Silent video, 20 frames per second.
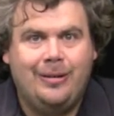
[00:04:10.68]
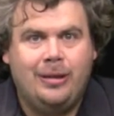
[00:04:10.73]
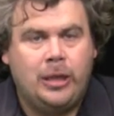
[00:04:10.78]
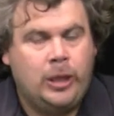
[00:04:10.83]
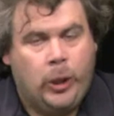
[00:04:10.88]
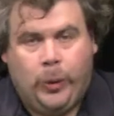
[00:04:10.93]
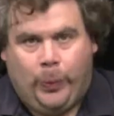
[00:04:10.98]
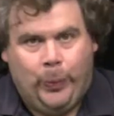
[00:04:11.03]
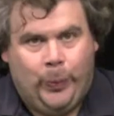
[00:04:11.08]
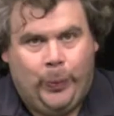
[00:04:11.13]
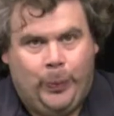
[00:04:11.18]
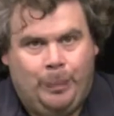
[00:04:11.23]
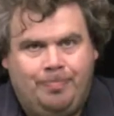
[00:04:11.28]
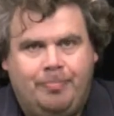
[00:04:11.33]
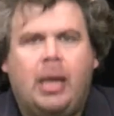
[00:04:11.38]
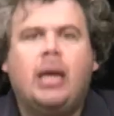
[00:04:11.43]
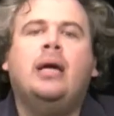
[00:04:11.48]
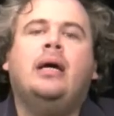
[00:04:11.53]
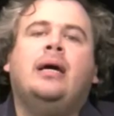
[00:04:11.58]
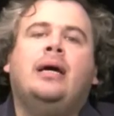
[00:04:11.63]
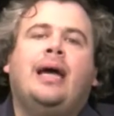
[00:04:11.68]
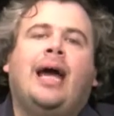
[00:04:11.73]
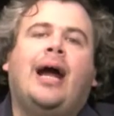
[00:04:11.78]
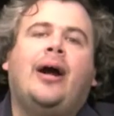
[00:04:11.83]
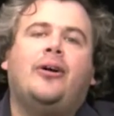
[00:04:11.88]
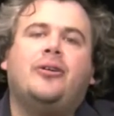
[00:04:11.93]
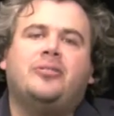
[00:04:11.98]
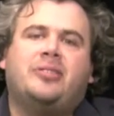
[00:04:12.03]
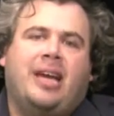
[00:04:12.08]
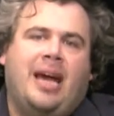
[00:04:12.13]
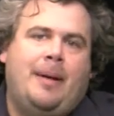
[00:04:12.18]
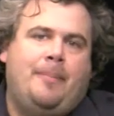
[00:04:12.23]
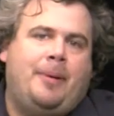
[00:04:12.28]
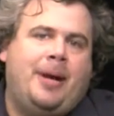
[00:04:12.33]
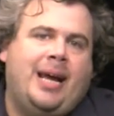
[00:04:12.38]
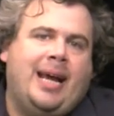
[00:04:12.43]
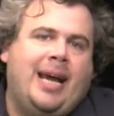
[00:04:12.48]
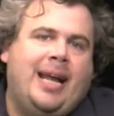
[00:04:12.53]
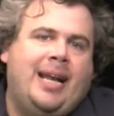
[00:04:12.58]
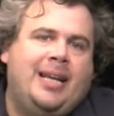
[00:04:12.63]
No. Harold
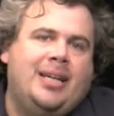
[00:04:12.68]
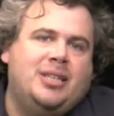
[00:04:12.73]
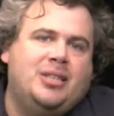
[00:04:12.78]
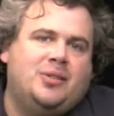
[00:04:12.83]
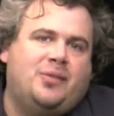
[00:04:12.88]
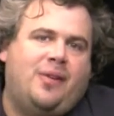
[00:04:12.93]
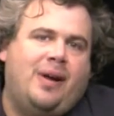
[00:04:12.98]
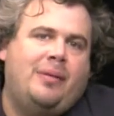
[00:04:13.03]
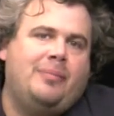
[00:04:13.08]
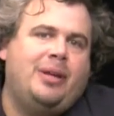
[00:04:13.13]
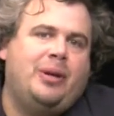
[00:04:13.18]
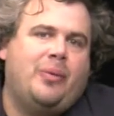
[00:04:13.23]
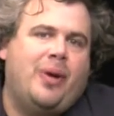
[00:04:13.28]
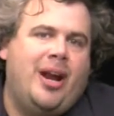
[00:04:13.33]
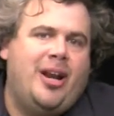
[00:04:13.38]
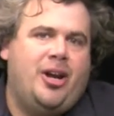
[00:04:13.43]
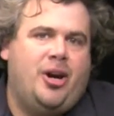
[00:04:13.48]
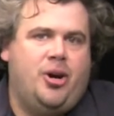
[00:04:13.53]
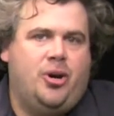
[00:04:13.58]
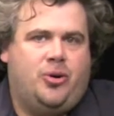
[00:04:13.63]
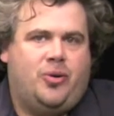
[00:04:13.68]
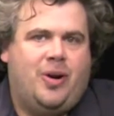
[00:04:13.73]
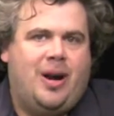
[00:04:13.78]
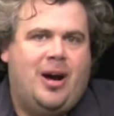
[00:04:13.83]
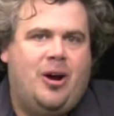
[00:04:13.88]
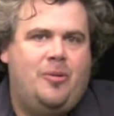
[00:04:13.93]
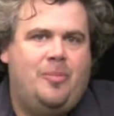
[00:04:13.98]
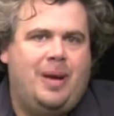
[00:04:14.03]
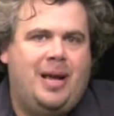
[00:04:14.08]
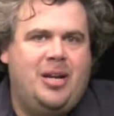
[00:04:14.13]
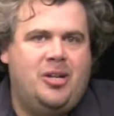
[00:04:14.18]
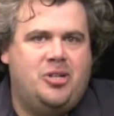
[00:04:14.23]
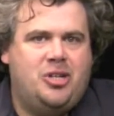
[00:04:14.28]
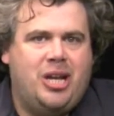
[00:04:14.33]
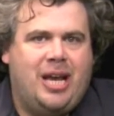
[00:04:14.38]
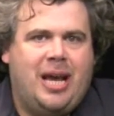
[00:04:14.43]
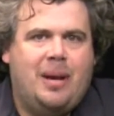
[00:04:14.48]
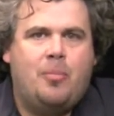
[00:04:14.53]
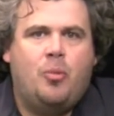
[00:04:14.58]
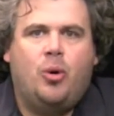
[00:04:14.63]
Camping and his family radio crowd managed
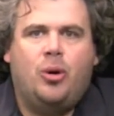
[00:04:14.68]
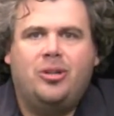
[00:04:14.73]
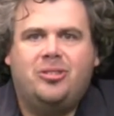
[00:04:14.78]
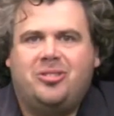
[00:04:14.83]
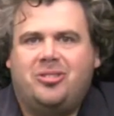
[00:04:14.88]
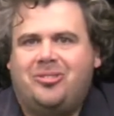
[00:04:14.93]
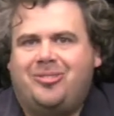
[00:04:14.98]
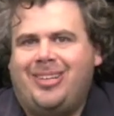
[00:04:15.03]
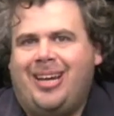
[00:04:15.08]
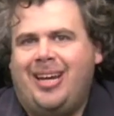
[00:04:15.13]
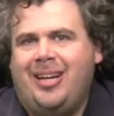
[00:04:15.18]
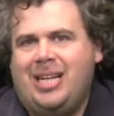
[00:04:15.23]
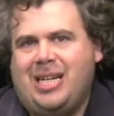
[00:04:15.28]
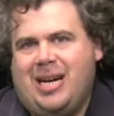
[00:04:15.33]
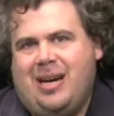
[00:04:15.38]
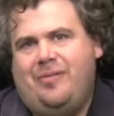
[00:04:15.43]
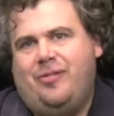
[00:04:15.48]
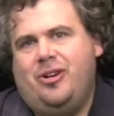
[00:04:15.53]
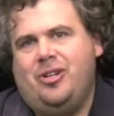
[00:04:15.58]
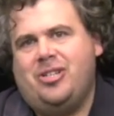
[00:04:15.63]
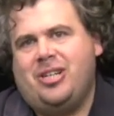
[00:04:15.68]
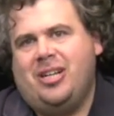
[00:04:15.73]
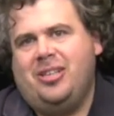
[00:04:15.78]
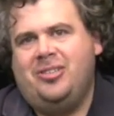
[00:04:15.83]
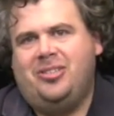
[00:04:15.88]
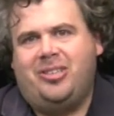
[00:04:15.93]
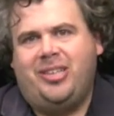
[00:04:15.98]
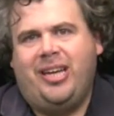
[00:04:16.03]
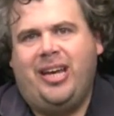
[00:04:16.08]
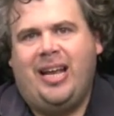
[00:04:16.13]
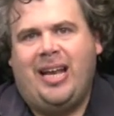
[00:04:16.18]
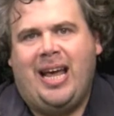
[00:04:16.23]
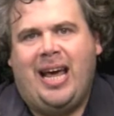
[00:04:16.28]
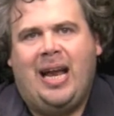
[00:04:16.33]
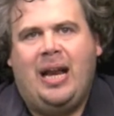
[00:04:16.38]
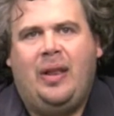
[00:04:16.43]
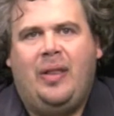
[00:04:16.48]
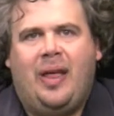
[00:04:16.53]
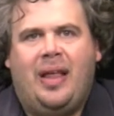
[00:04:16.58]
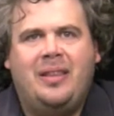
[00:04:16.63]
to get more sustained coverage on
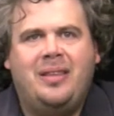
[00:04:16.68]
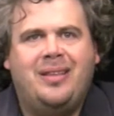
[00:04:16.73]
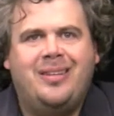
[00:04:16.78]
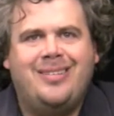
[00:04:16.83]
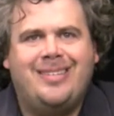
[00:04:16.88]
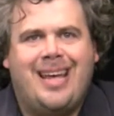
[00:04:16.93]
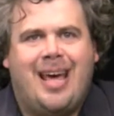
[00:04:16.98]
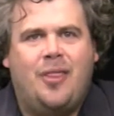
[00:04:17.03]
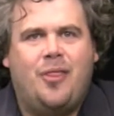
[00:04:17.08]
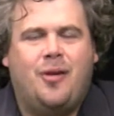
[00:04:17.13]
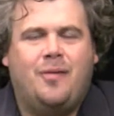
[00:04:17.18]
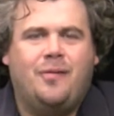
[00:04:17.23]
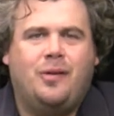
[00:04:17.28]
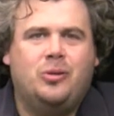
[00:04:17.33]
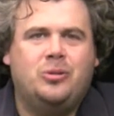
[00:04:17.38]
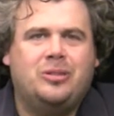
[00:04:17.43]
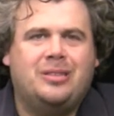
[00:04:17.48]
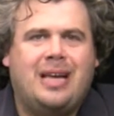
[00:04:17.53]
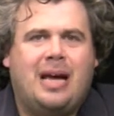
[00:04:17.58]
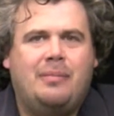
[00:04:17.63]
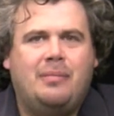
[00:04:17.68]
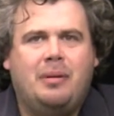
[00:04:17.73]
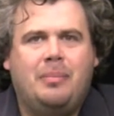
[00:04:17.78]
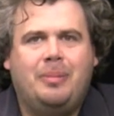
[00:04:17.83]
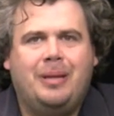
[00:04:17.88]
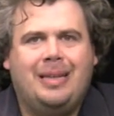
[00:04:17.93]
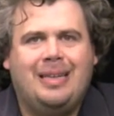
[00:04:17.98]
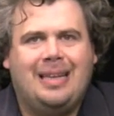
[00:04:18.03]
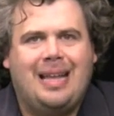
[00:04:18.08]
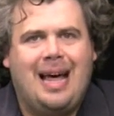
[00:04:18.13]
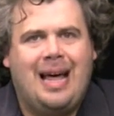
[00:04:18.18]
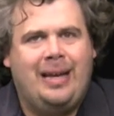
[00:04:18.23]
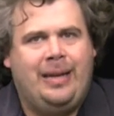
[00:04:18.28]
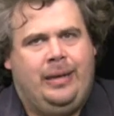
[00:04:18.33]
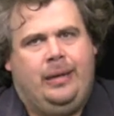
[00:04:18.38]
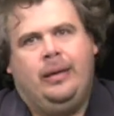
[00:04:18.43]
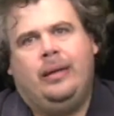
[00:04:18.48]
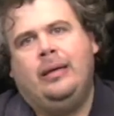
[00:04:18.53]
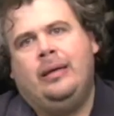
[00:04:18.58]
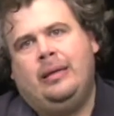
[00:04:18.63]
CNN than the death of Osama bin
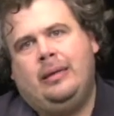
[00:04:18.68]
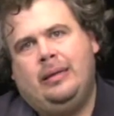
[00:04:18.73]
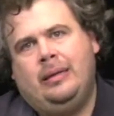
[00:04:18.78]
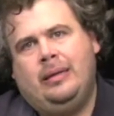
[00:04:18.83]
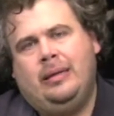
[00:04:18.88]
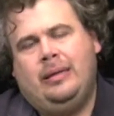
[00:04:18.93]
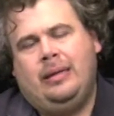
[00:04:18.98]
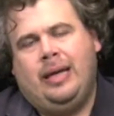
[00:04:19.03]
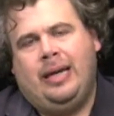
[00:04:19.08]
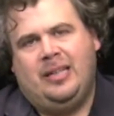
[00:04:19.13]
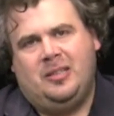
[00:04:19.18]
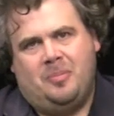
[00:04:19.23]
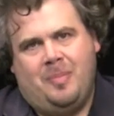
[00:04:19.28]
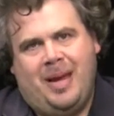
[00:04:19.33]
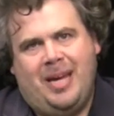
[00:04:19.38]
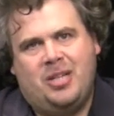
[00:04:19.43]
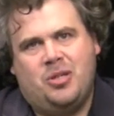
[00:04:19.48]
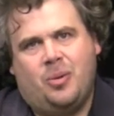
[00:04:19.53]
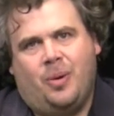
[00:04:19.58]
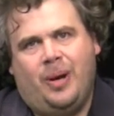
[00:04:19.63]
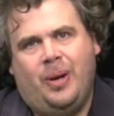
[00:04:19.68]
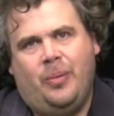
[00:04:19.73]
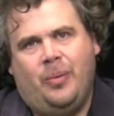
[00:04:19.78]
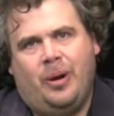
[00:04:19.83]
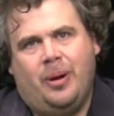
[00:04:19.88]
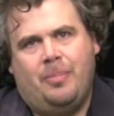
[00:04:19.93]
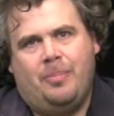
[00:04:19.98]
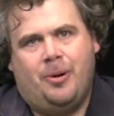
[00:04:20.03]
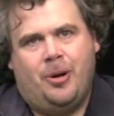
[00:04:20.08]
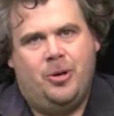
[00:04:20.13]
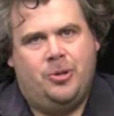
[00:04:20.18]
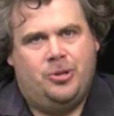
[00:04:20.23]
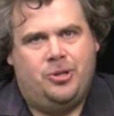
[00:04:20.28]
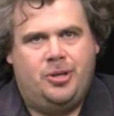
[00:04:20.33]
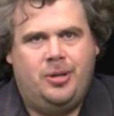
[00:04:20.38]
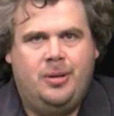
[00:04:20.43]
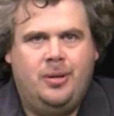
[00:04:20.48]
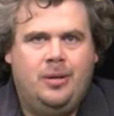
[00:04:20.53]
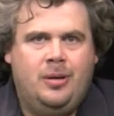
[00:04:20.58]
Laden as May 21 approached.